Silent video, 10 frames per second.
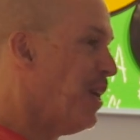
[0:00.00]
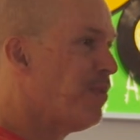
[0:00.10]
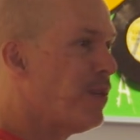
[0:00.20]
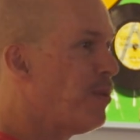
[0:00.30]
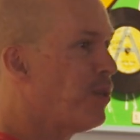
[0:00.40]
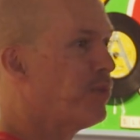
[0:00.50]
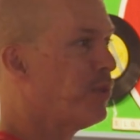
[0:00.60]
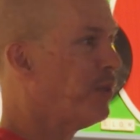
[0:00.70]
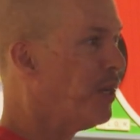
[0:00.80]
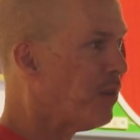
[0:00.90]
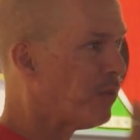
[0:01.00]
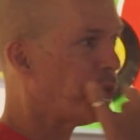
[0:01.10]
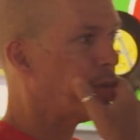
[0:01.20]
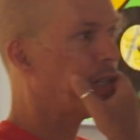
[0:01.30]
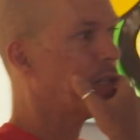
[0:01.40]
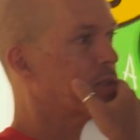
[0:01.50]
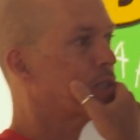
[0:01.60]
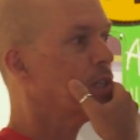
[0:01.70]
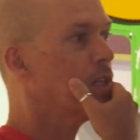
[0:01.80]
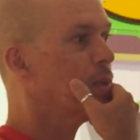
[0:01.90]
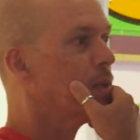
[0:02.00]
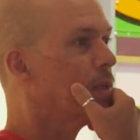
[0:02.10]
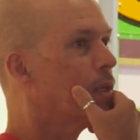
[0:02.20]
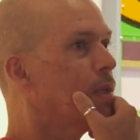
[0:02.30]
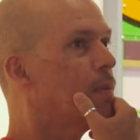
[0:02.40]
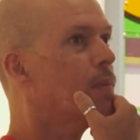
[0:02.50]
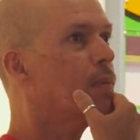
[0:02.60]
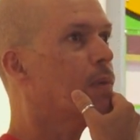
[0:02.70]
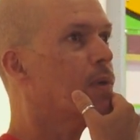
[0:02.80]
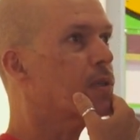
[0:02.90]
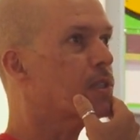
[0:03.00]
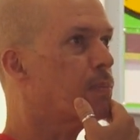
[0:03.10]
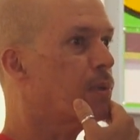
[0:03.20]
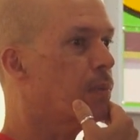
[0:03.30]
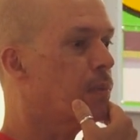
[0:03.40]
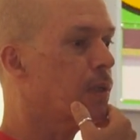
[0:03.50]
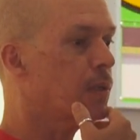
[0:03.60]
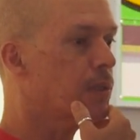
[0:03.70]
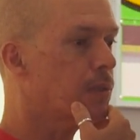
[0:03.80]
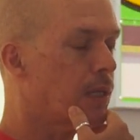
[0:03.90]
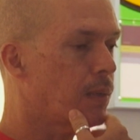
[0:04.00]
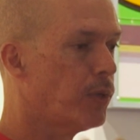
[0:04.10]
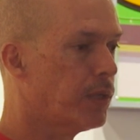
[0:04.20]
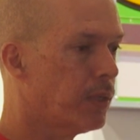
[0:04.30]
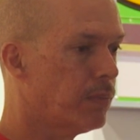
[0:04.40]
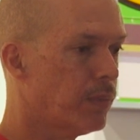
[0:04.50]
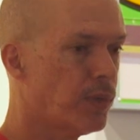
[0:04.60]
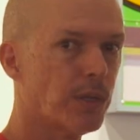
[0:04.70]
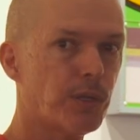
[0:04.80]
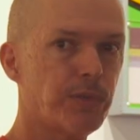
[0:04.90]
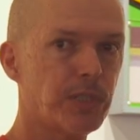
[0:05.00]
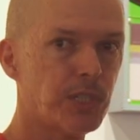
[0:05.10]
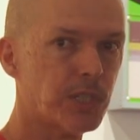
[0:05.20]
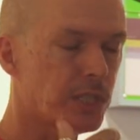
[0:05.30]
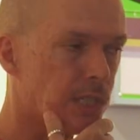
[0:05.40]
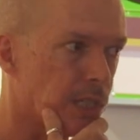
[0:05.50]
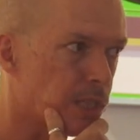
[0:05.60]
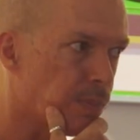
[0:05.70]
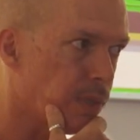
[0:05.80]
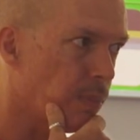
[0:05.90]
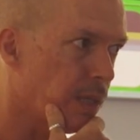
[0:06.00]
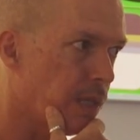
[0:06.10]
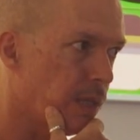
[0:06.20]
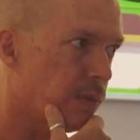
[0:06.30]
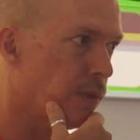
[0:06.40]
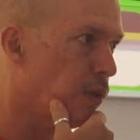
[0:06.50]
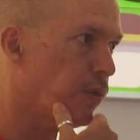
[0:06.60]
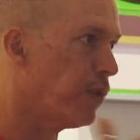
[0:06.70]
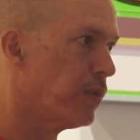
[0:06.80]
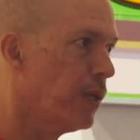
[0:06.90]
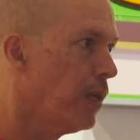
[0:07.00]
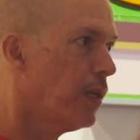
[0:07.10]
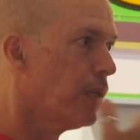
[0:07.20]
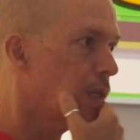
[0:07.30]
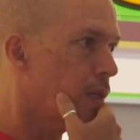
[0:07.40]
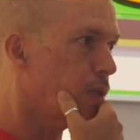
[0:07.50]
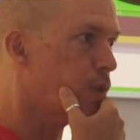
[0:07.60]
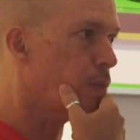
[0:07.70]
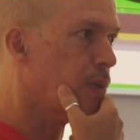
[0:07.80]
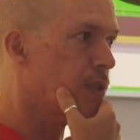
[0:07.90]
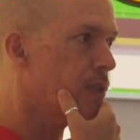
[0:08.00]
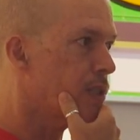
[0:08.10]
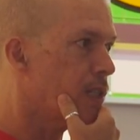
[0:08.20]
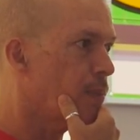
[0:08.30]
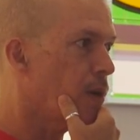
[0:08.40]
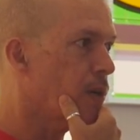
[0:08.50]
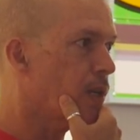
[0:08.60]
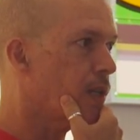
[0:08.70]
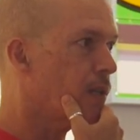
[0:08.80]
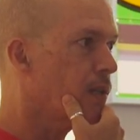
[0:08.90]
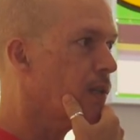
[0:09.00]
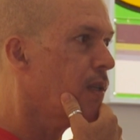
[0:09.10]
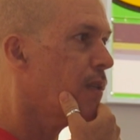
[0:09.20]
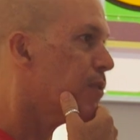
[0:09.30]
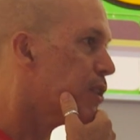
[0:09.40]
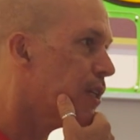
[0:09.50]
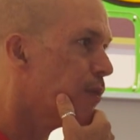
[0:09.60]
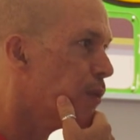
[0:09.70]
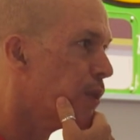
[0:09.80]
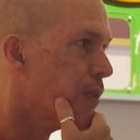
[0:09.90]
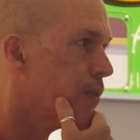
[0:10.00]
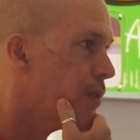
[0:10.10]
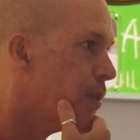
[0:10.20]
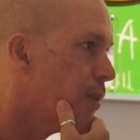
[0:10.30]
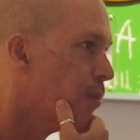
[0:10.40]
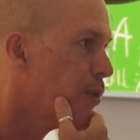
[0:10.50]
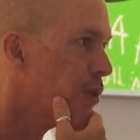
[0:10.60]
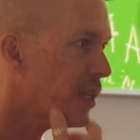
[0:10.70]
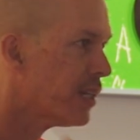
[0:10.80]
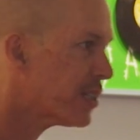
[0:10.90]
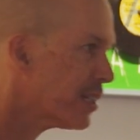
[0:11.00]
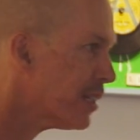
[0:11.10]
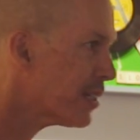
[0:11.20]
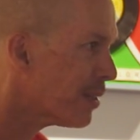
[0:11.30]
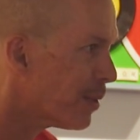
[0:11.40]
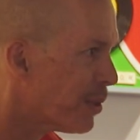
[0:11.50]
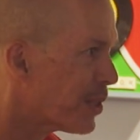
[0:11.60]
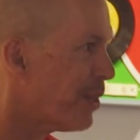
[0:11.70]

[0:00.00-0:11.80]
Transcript: I've known Mike for, for a really long time. I, um, I mean, when I was, print, when I was um, working with a lot of Indigenous artists printmaking, I'd, I'd often go drop in to see Mike and just have a look and, wow, what are the latest artists like? What's